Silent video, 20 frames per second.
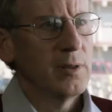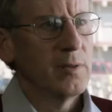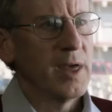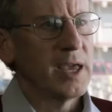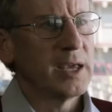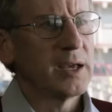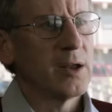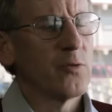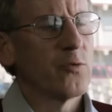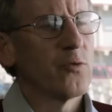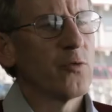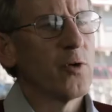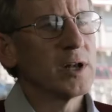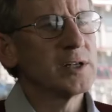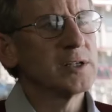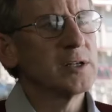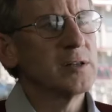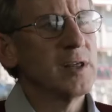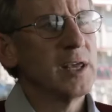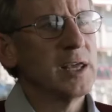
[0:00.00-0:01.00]
they
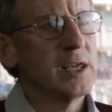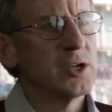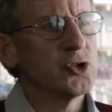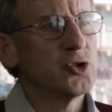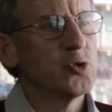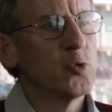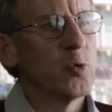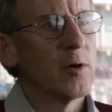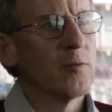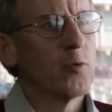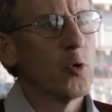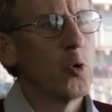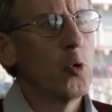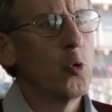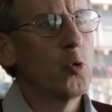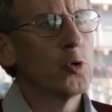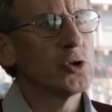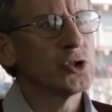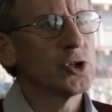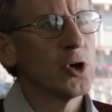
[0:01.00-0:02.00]
confronted the issue of who
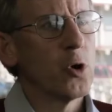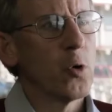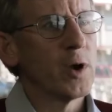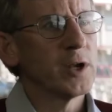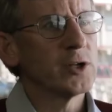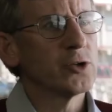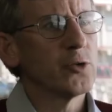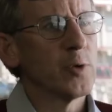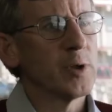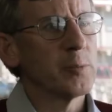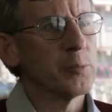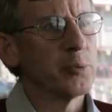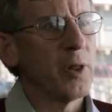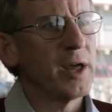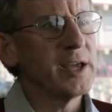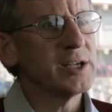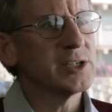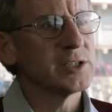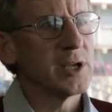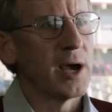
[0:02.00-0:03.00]
was going to
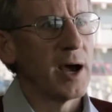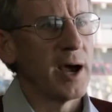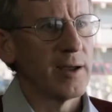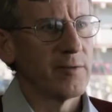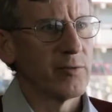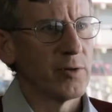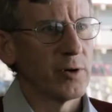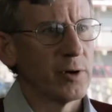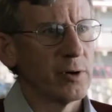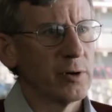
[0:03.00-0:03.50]
replace Ivar